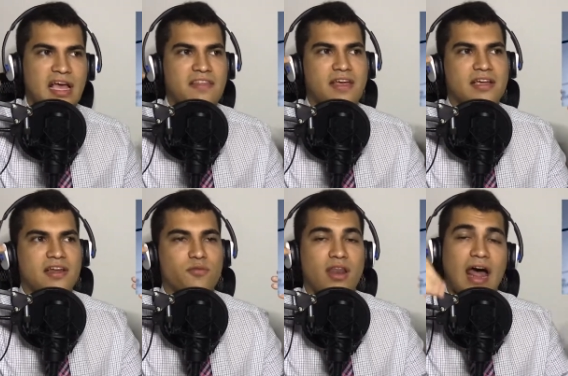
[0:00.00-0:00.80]
and they
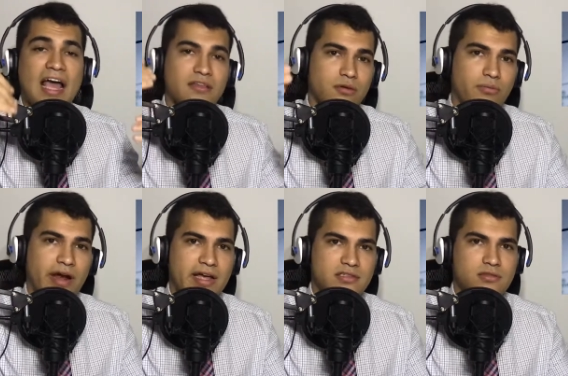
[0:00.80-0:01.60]
can rely on the
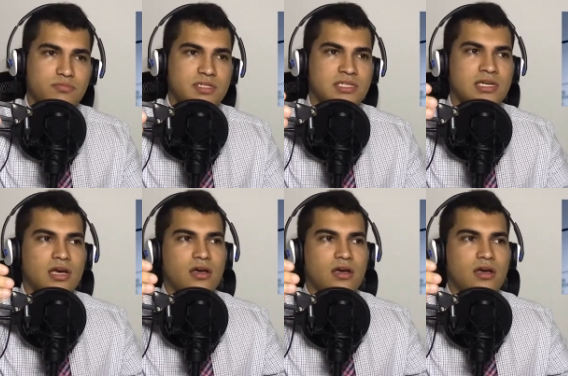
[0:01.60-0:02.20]
brand to be,